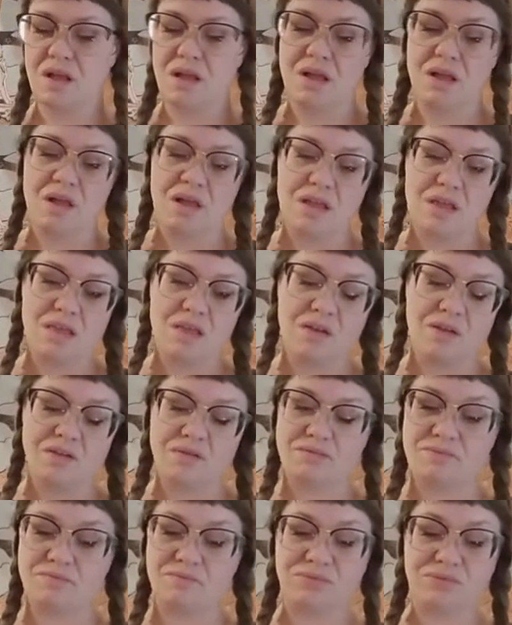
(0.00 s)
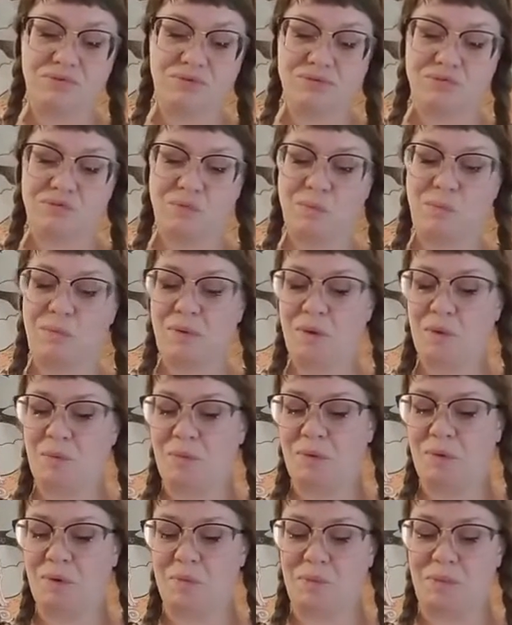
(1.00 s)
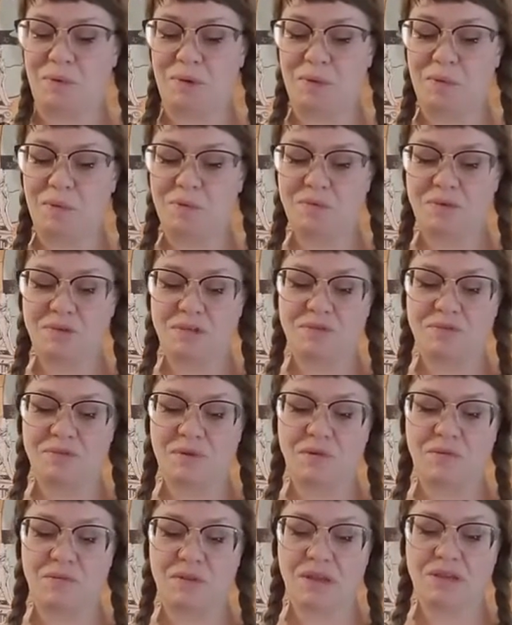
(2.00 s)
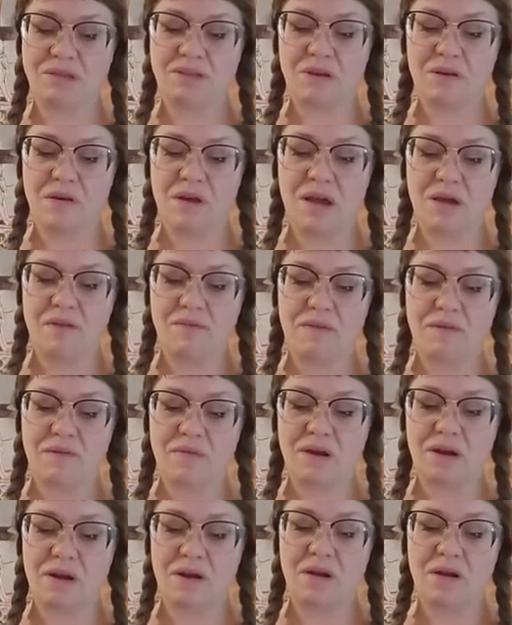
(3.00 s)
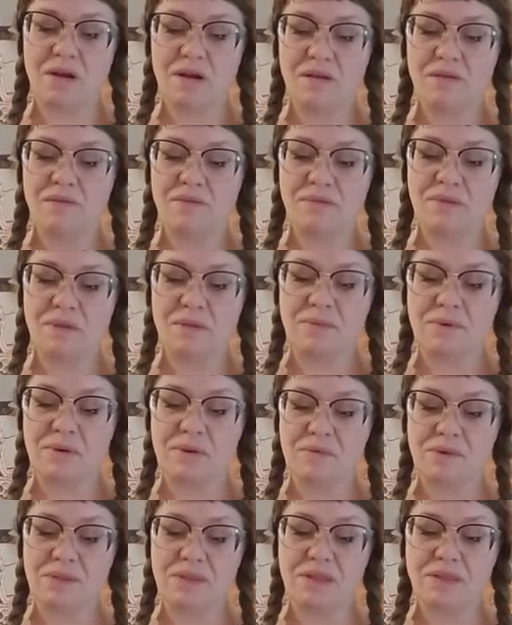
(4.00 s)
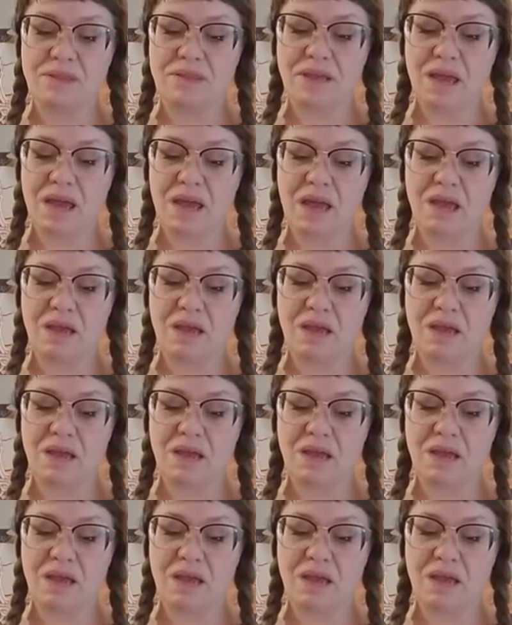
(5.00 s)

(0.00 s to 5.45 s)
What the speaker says: There. Pew, pew, pew. Just throwing things out everywhere. Flipping them in the deck.